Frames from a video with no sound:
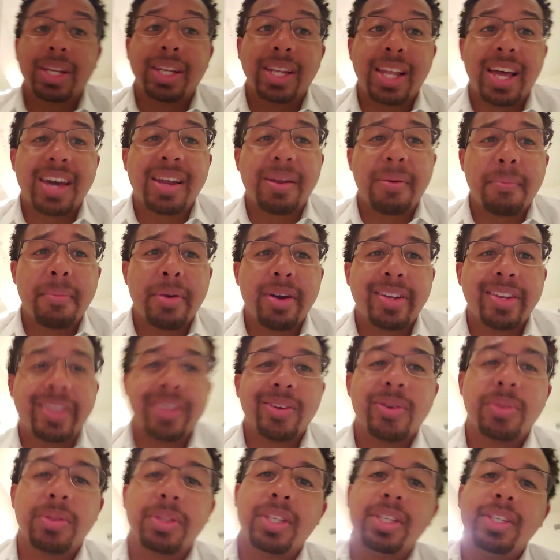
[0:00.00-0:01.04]
lot of money
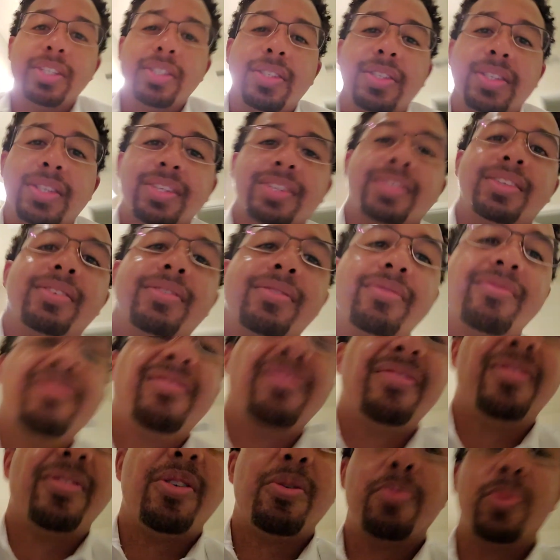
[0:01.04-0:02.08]
on these,
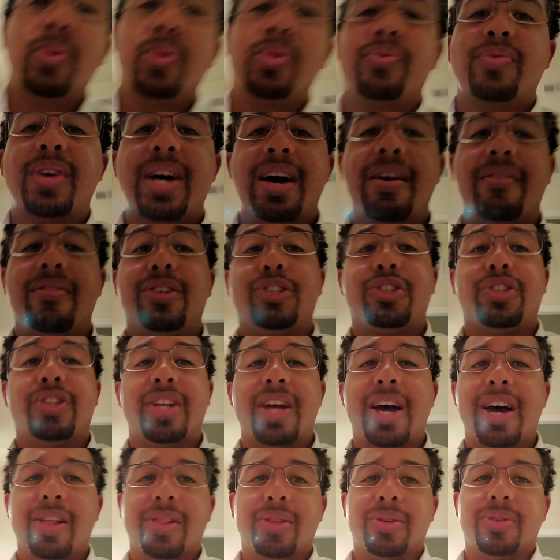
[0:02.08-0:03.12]
almost
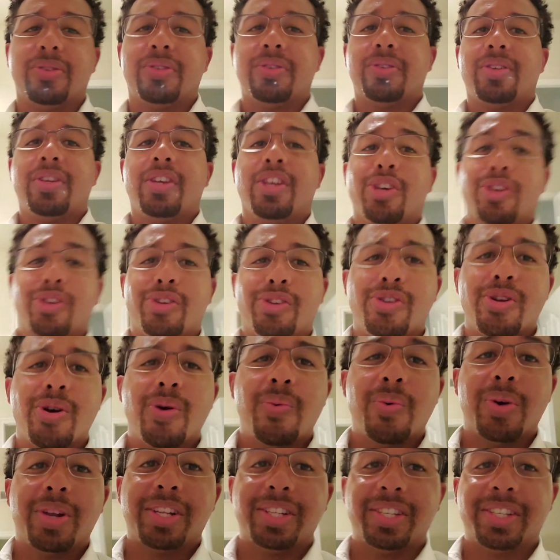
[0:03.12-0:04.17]
$500. You
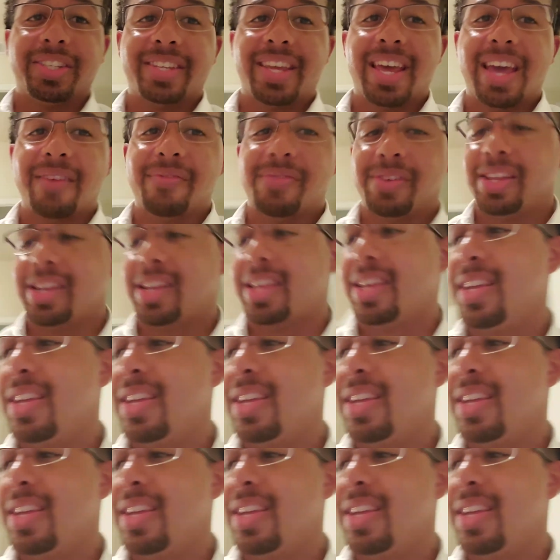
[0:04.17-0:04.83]
don't want to just have it